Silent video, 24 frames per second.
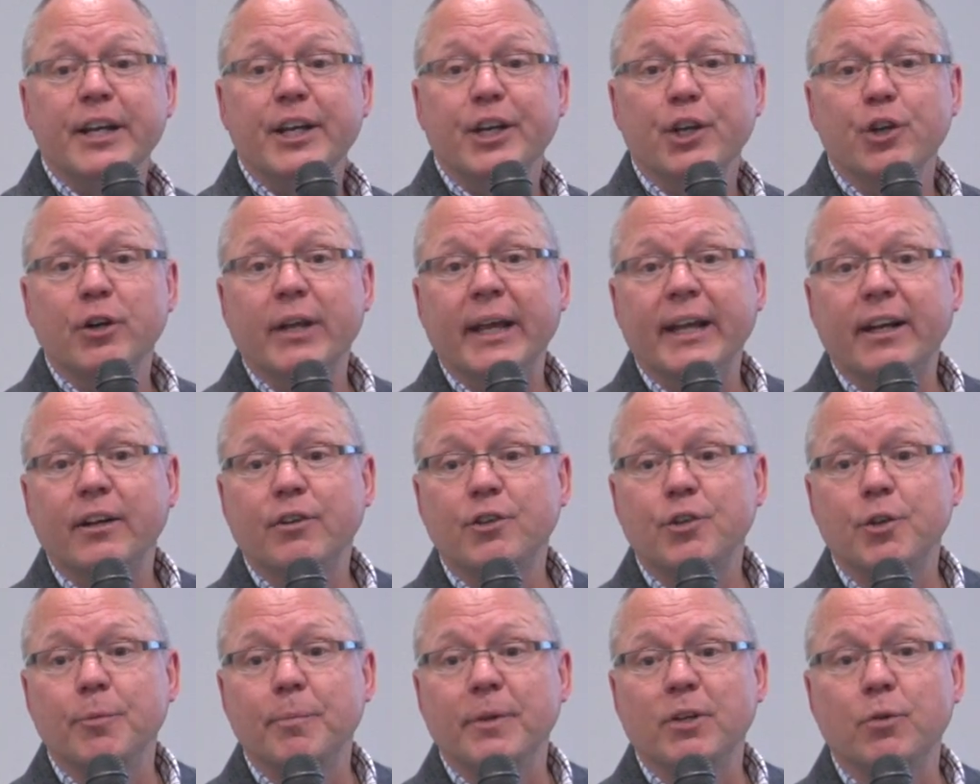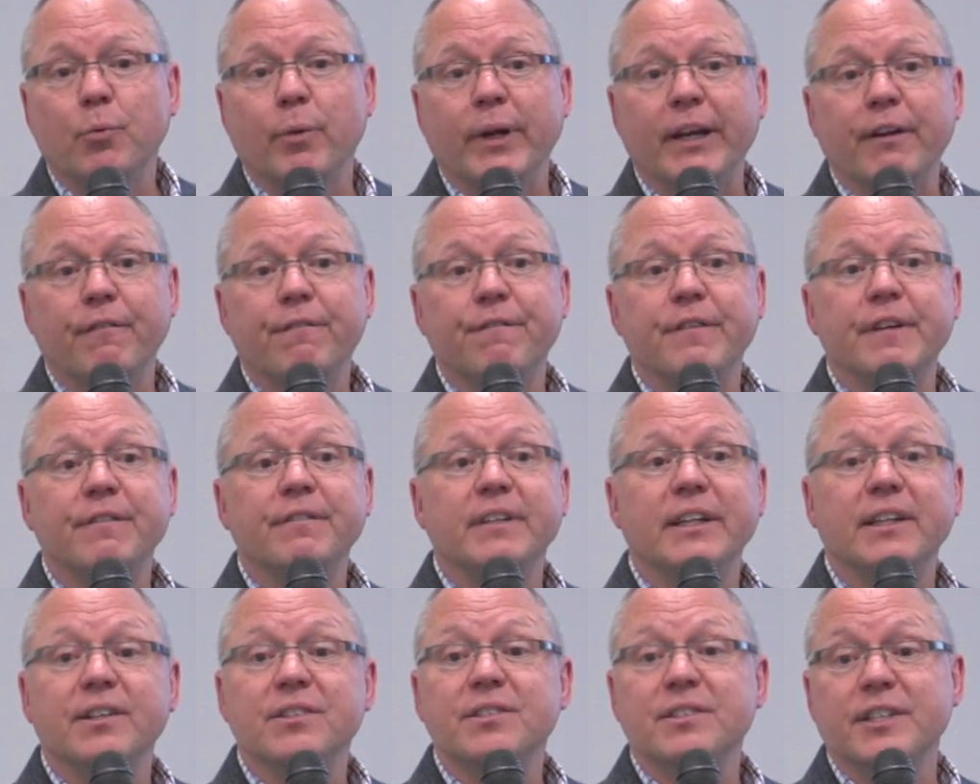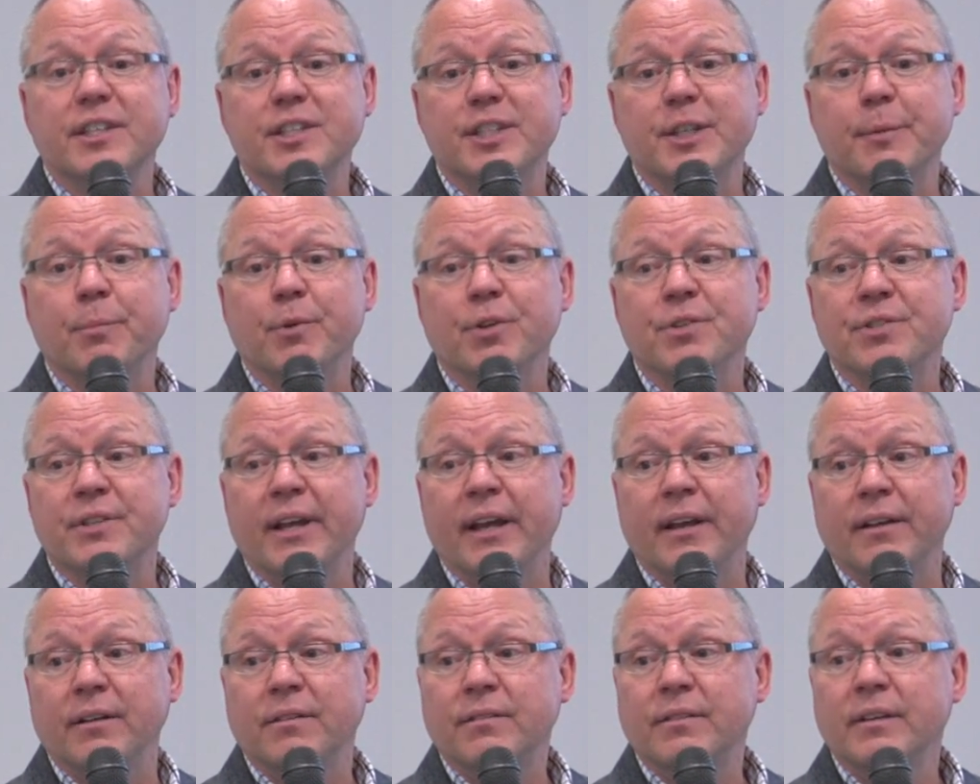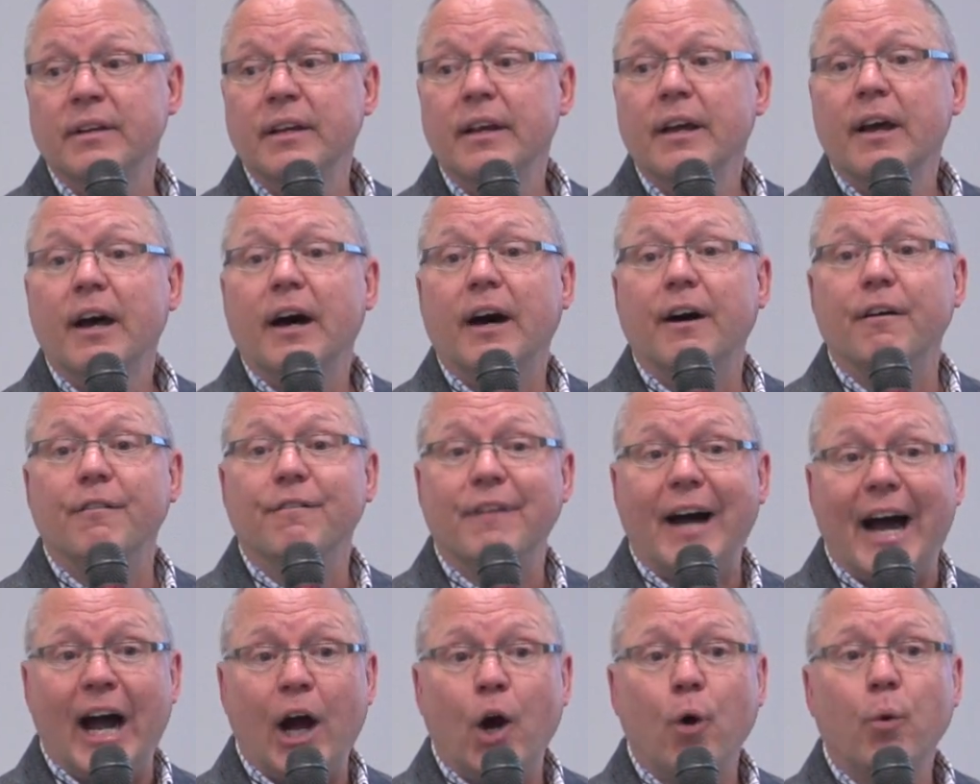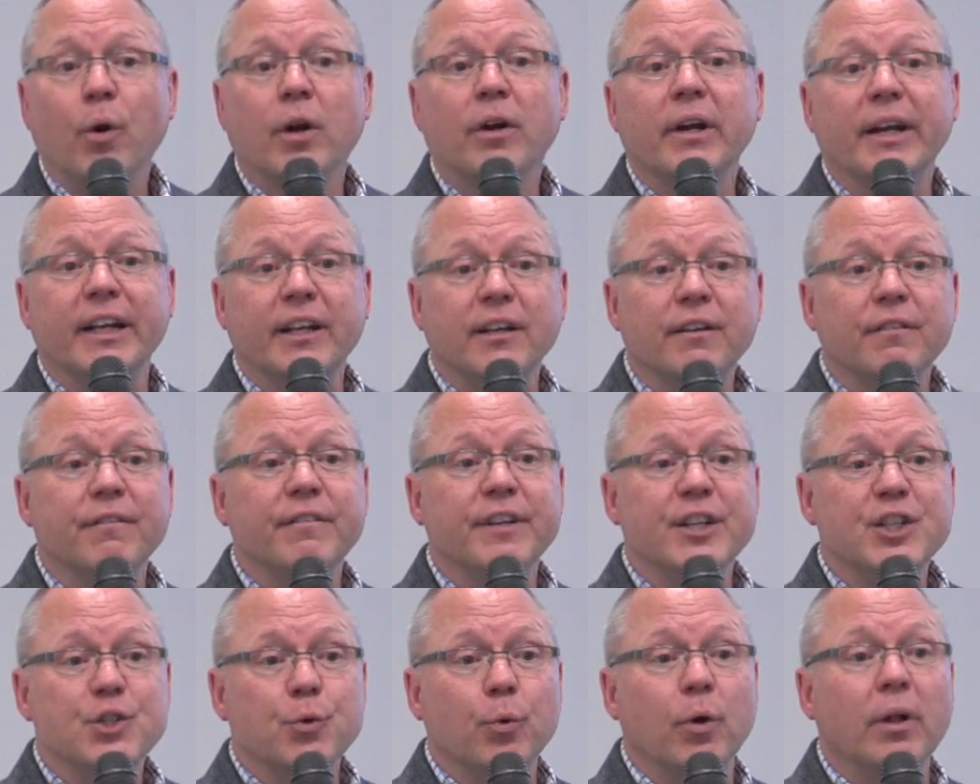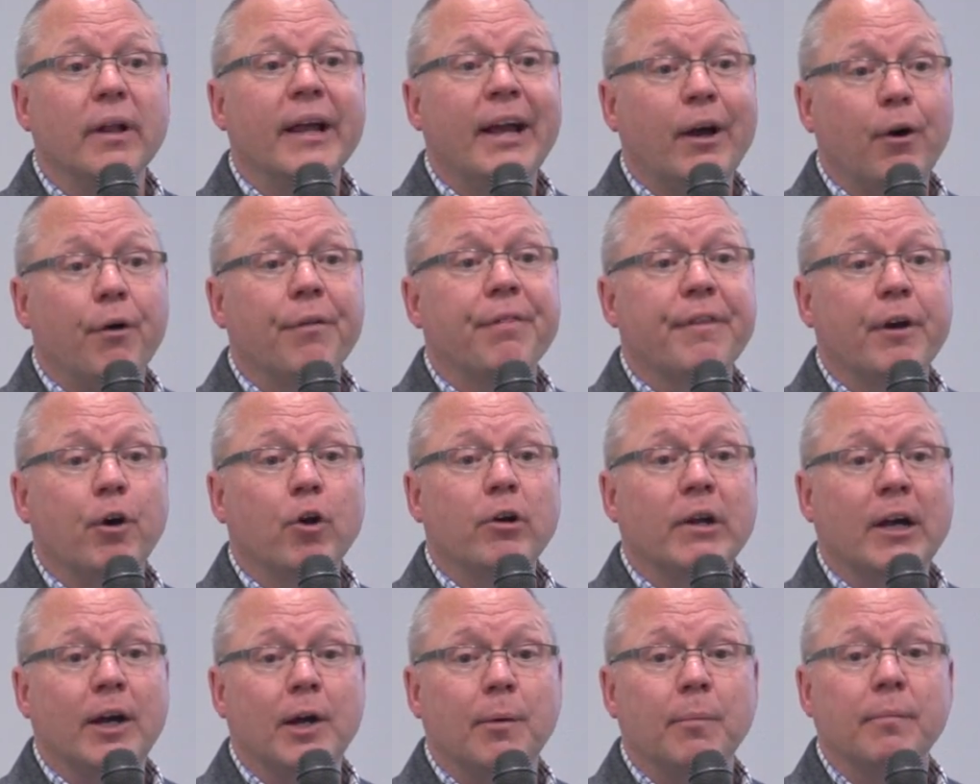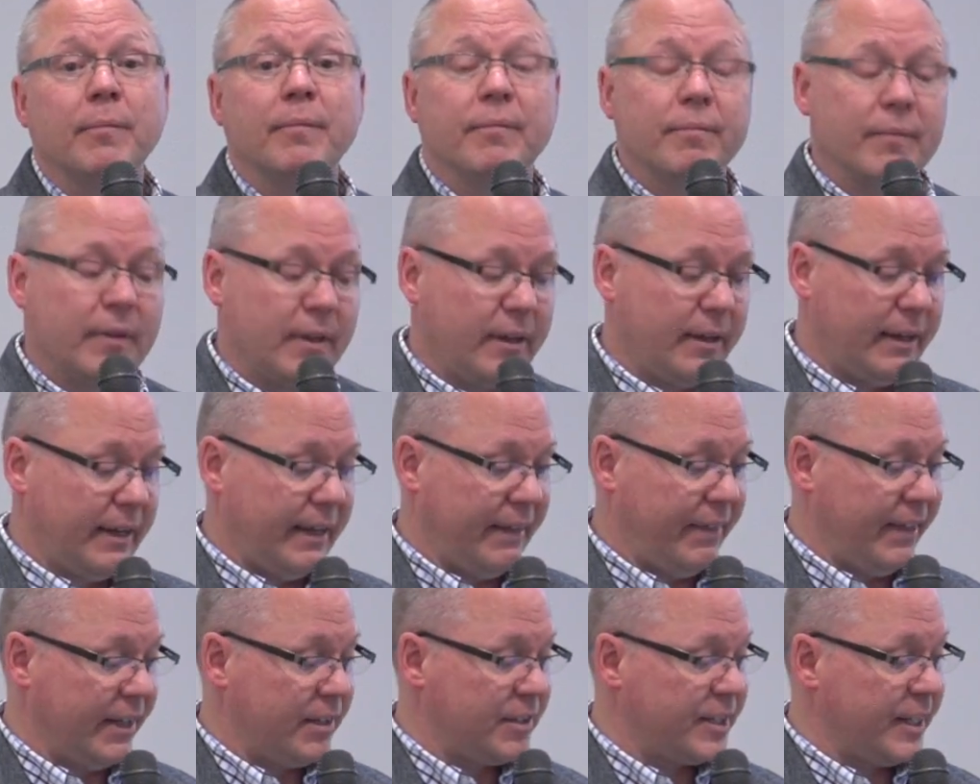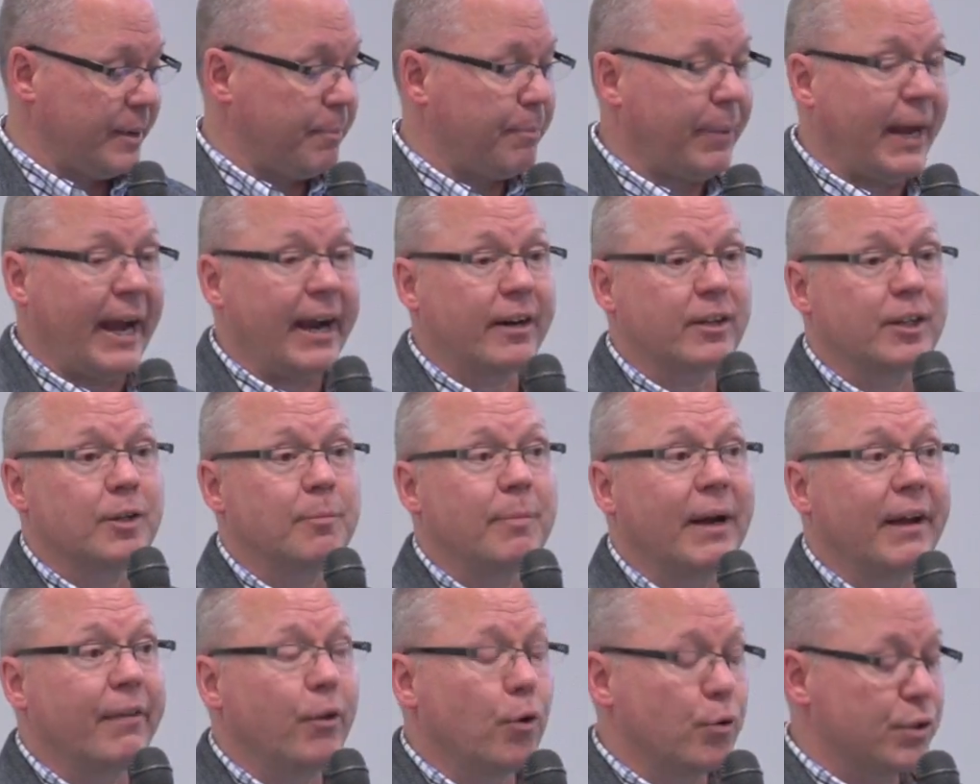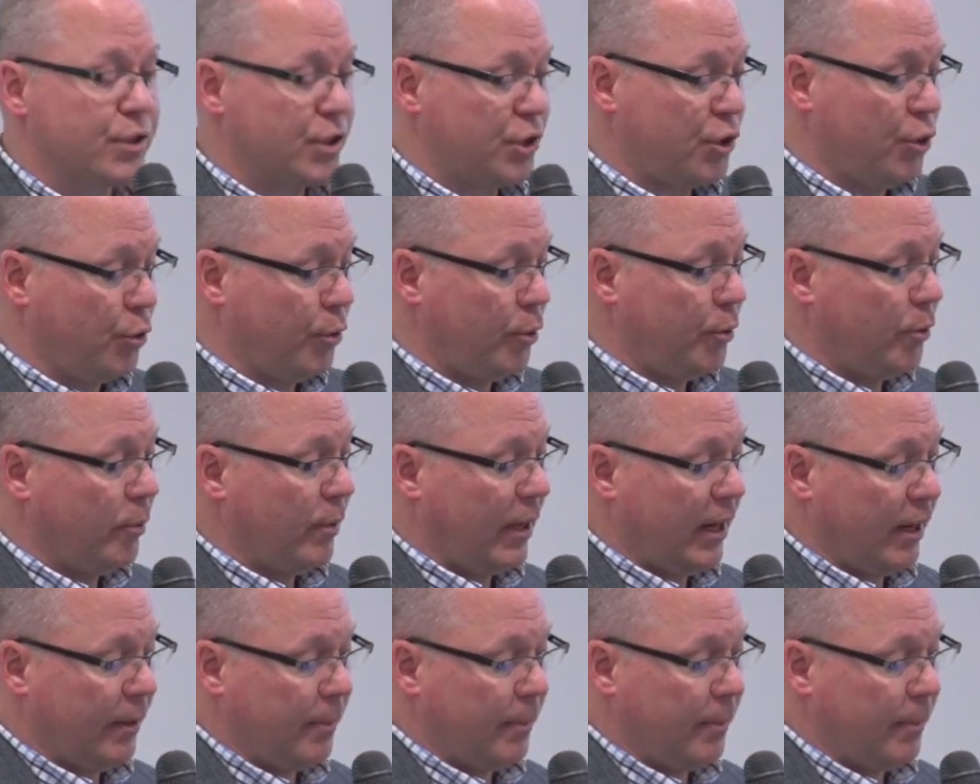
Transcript: you're getting to between 50 to 60% of our individual health outcome that is impacted by those two